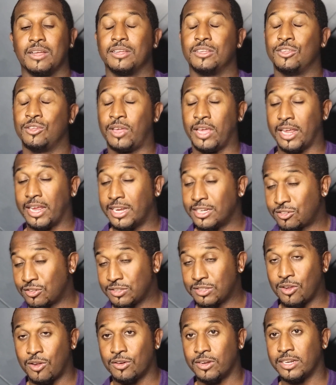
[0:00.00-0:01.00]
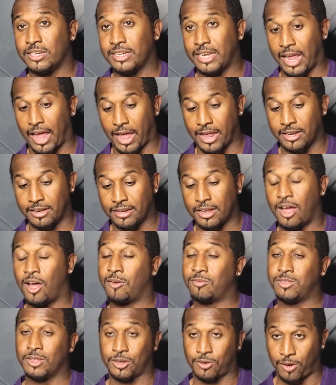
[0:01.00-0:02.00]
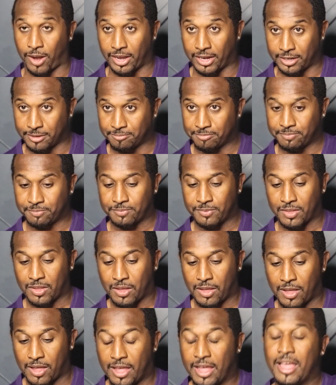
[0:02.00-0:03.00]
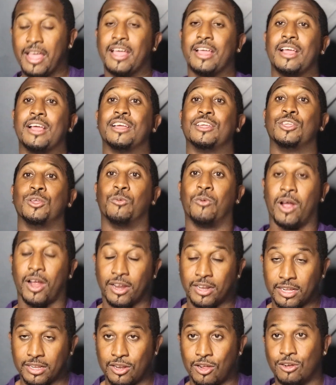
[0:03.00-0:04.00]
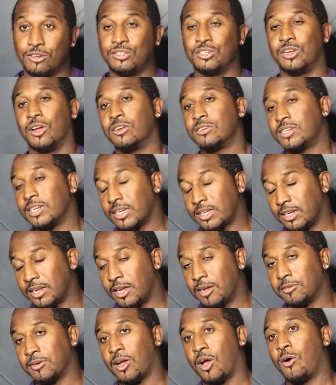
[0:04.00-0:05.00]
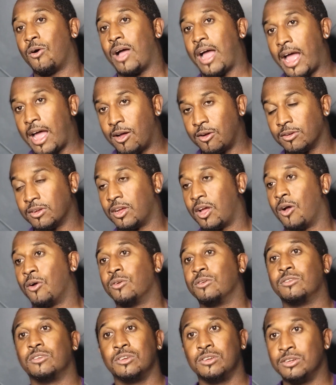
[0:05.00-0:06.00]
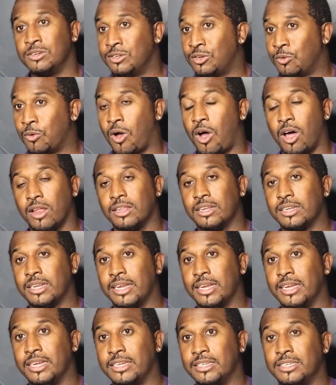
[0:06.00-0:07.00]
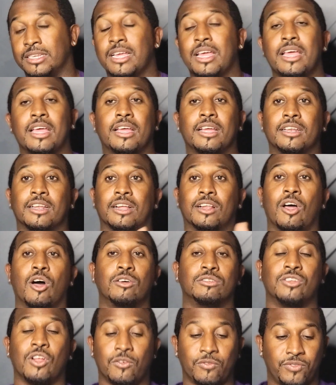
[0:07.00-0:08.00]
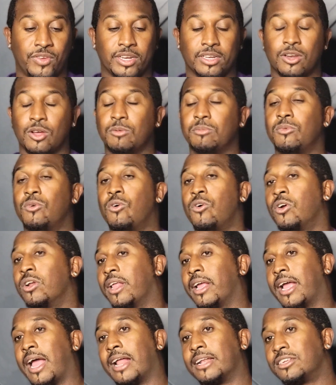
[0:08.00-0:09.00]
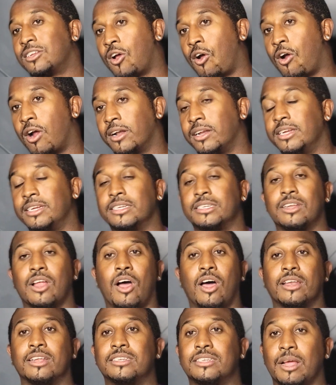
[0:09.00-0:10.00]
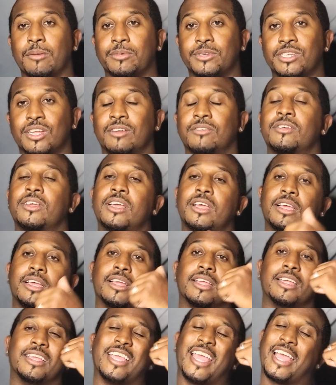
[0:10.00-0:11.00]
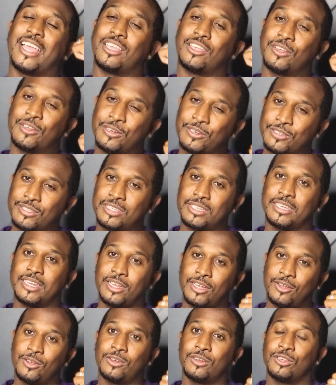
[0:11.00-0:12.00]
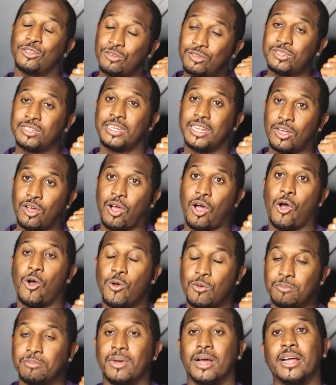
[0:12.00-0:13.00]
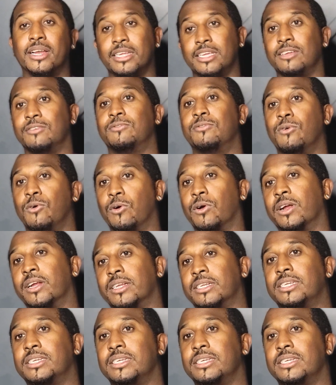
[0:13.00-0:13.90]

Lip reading: You get interest on the debt of the credit. You wear the clothes. You go to the club. Go out. Go do all the things. The clothes don't fit no more. They got tarnished. All this type of stuff. Yet you still owe money for it.